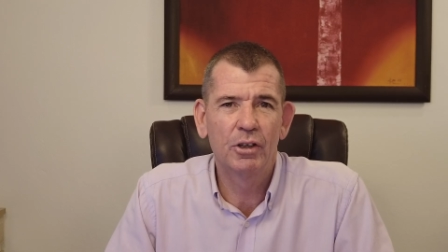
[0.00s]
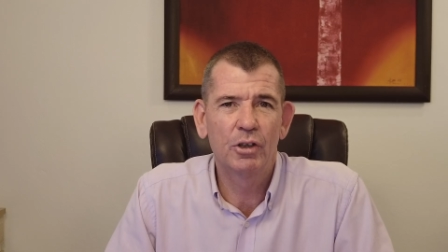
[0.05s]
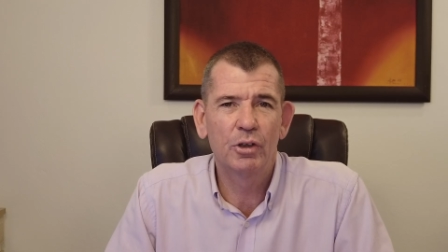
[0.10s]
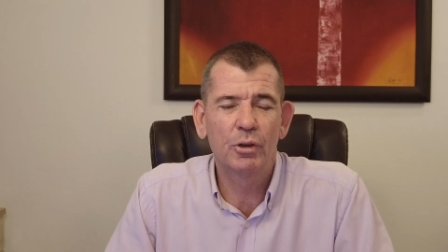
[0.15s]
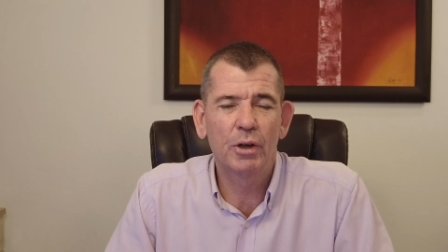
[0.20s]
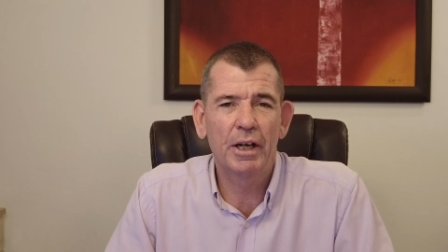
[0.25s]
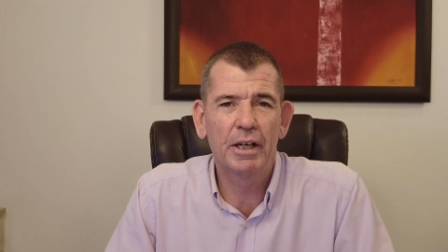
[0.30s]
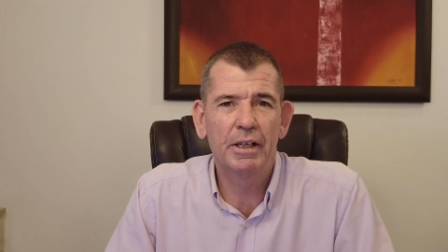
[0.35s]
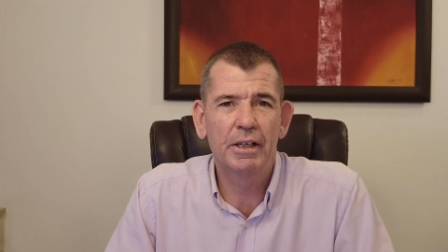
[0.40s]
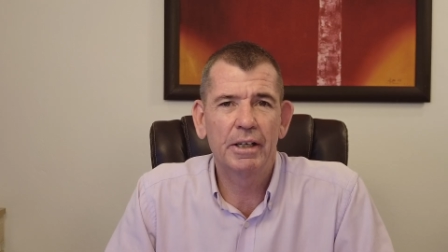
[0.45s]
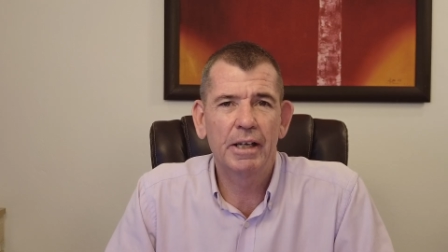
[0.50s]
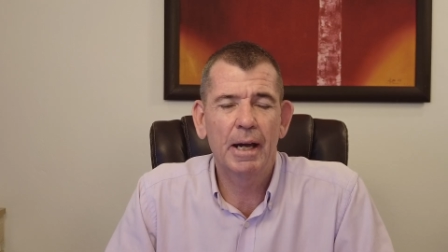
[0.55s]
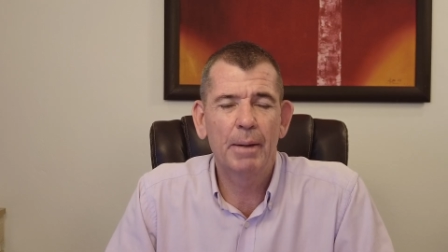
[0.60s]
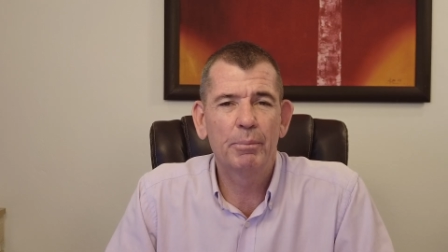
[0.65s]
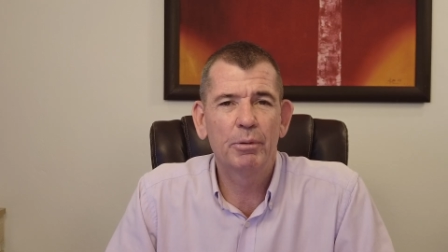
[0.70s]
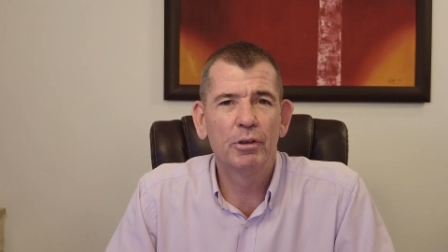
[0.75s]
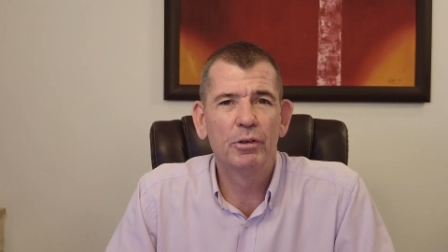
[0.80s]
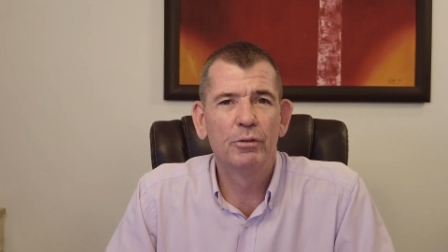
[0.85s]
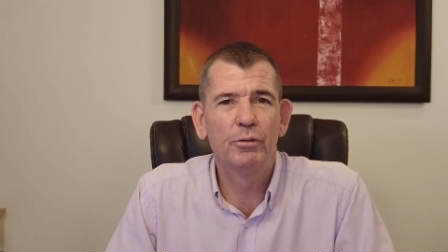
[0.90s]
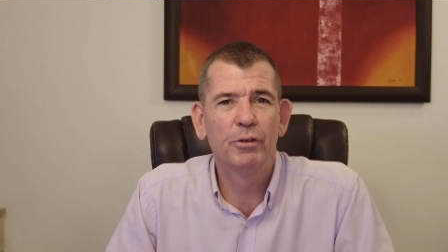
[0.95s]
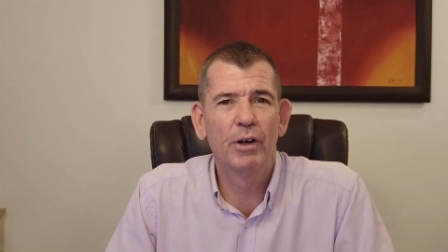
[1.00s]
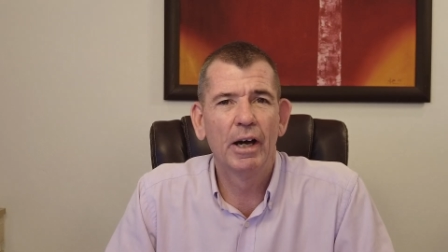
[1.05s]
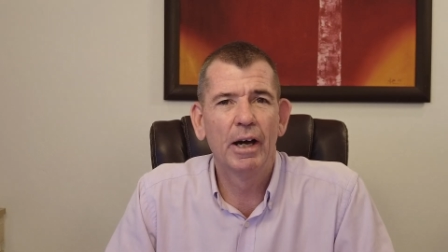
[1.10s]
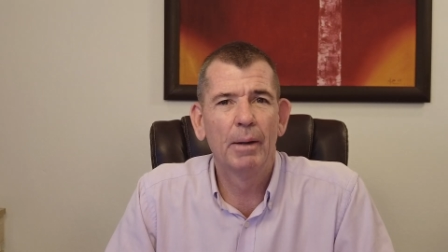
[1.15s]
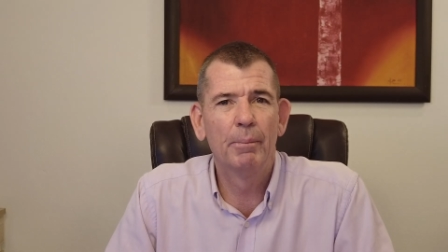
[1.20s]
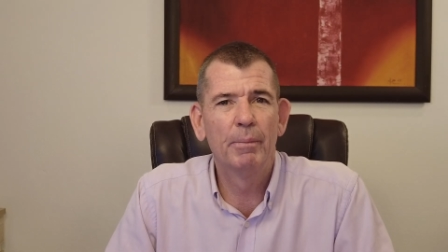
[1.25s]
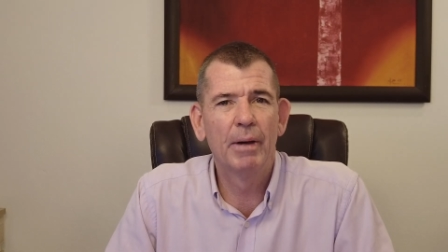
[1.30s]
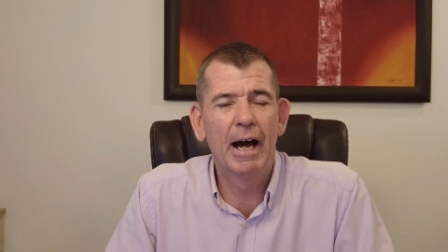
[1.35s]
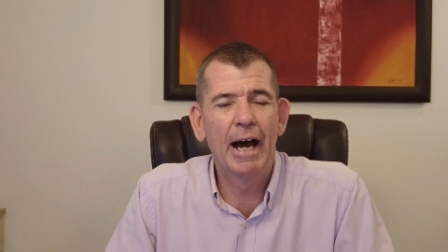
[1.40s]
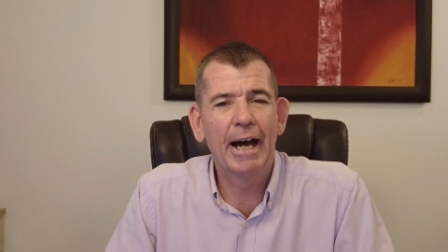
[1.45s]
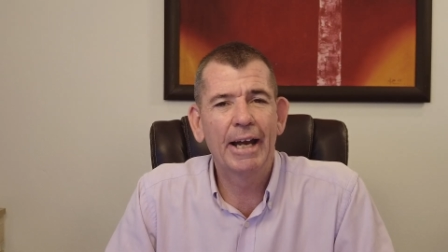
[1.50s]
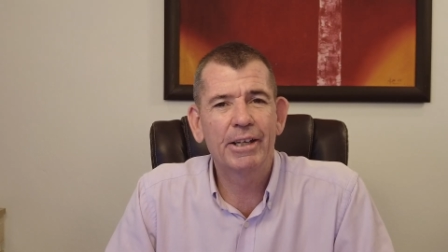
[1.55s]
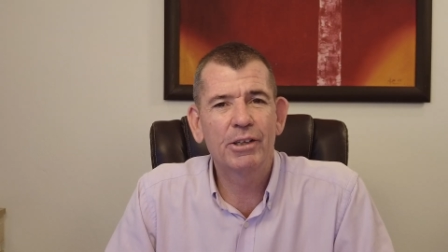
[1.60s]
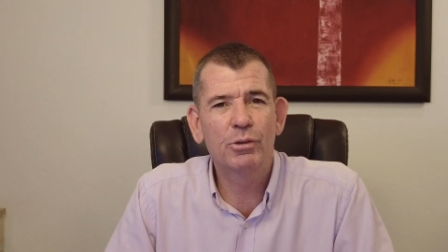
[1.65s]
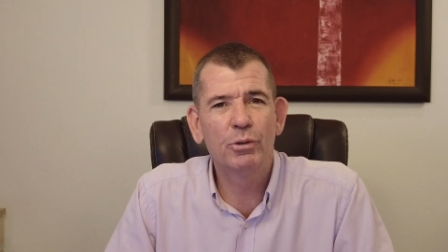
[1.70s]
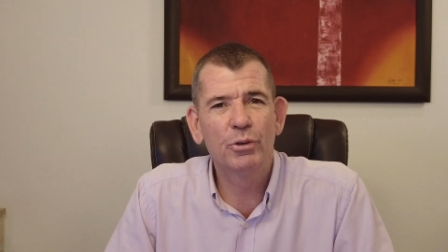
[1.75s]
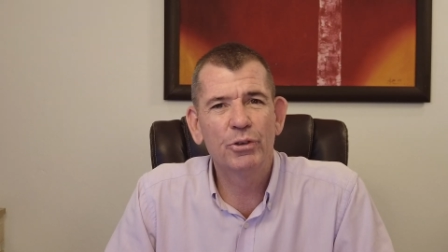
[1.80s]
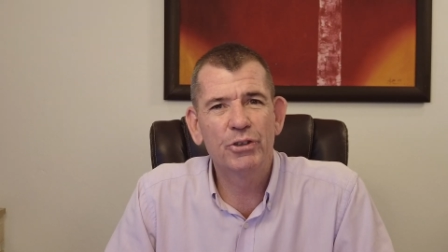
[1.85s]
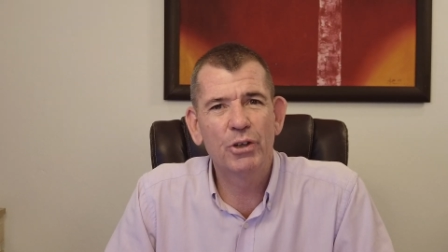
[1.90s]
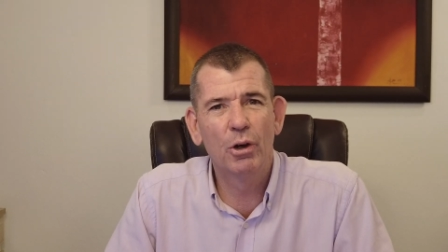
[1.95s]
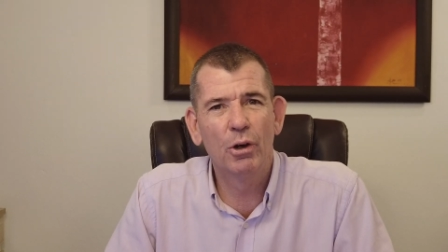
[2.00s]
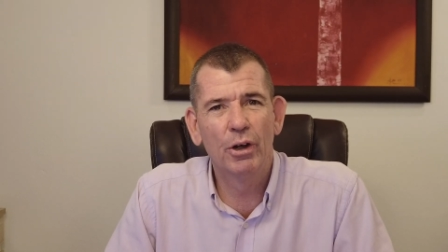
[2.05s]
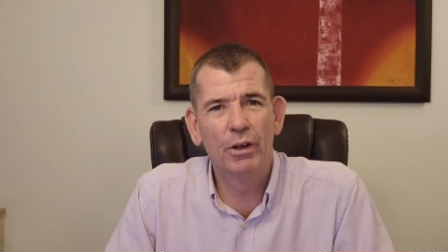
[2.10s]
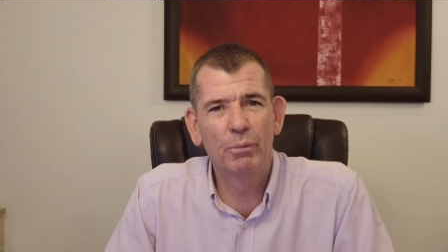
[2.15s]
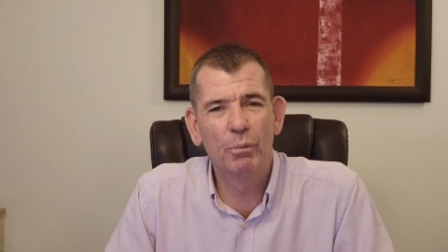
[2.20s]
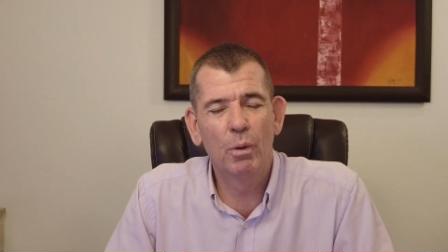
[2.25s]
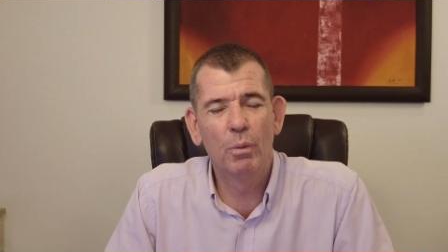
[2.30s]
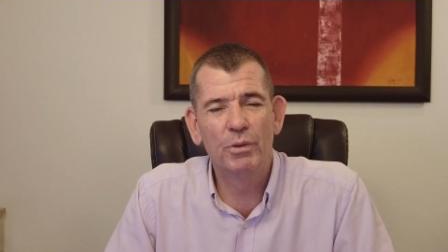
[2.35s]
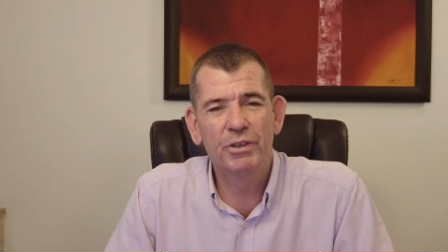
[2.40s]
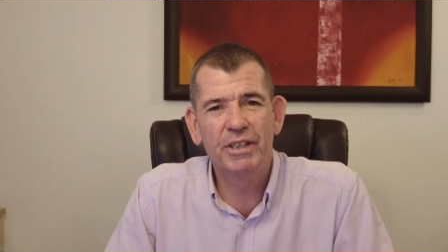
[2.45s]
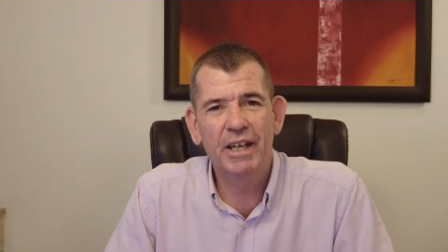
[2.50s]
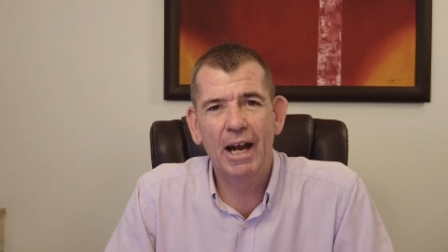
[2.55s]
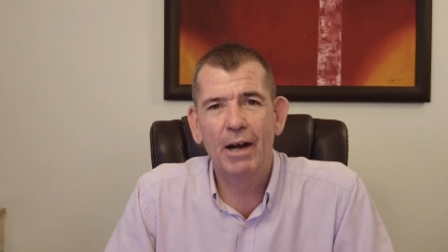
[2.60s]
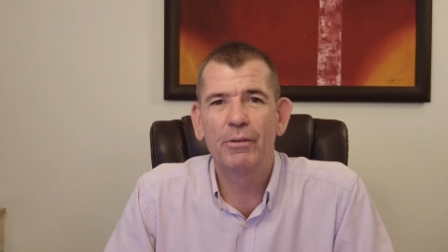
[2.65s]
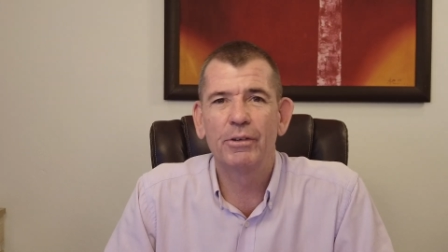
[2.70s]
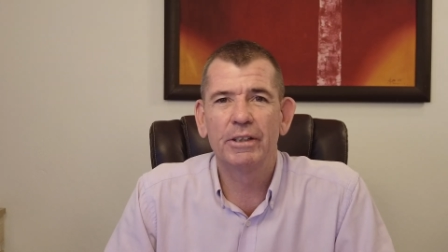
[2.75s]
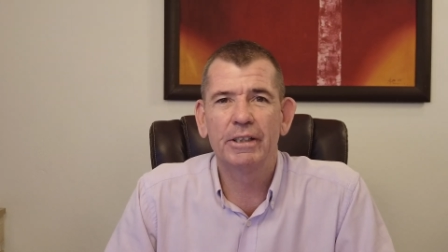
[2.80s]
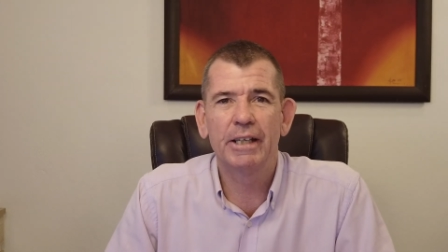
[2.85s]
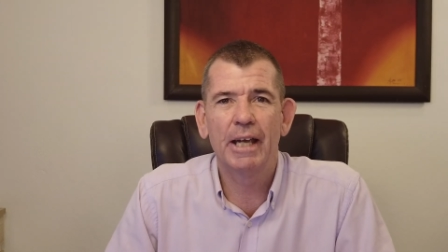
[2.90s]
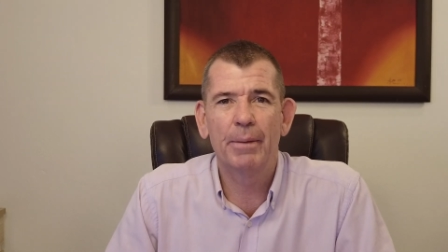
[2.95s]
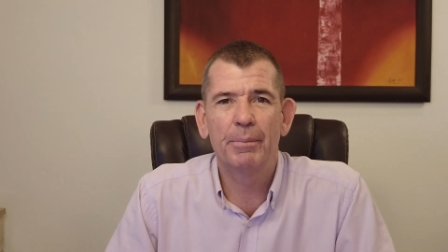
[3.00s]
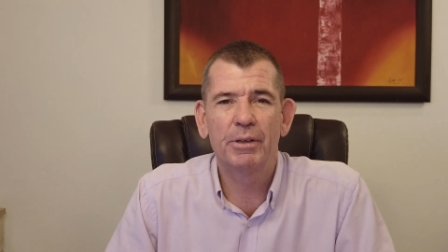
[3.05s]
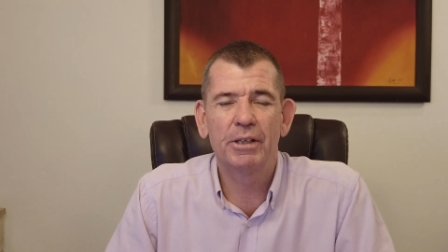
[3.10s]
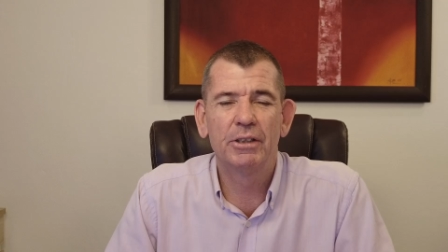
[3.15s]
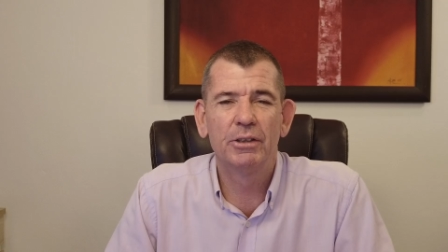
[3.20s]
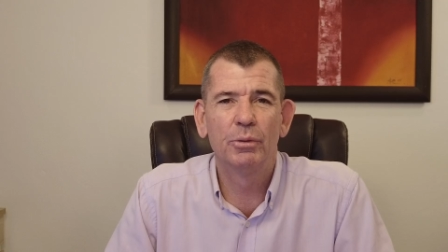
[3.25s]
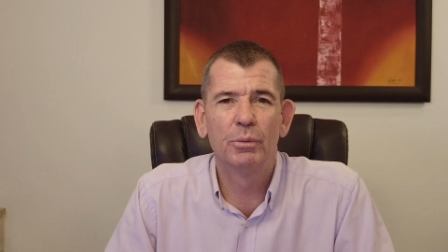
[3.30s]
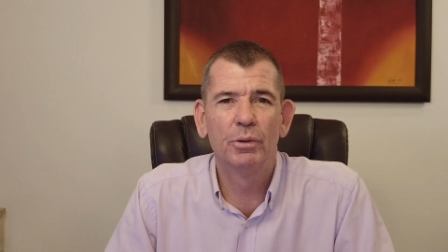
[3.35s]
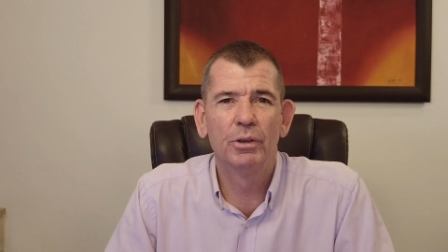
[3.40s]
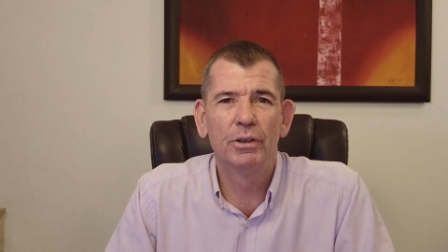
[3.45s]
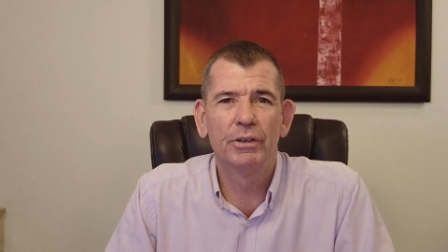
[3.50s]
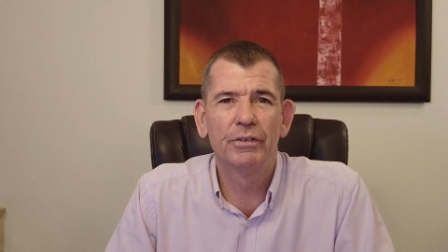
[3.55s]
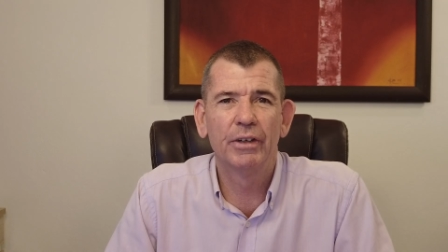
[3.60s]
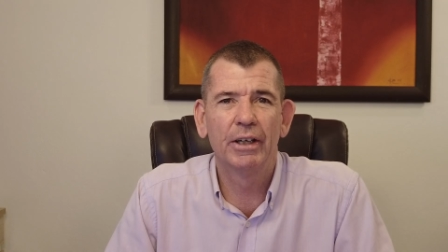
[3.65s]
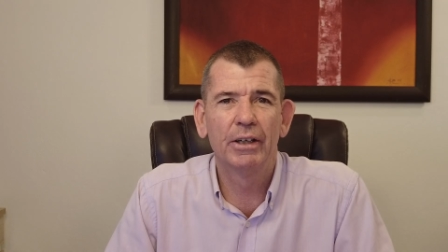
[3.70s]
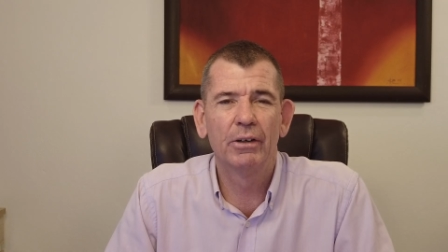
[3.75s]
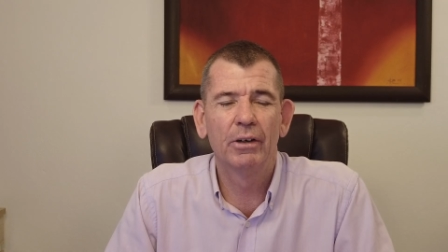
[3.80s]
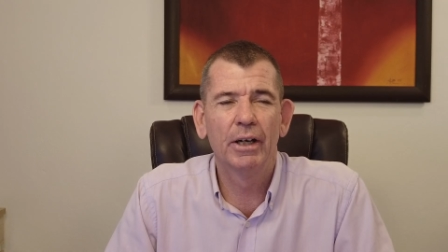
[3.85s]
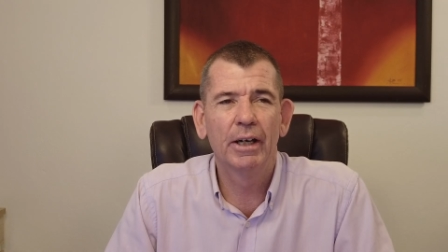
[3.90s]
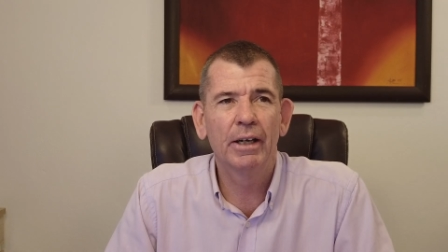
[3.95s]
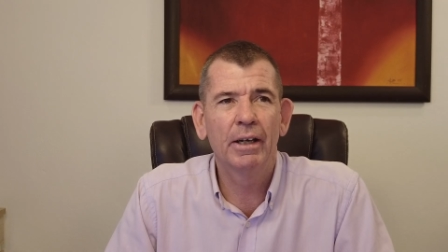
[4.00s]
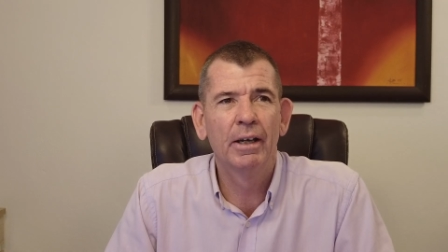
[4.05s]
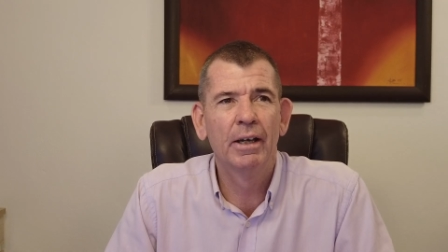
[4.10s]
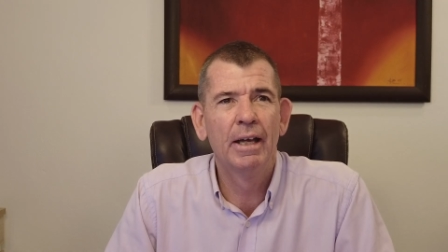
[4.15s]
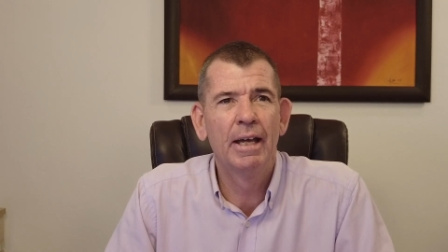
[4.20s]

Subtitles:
created a couple of articles on what was currently happening in the world of AI,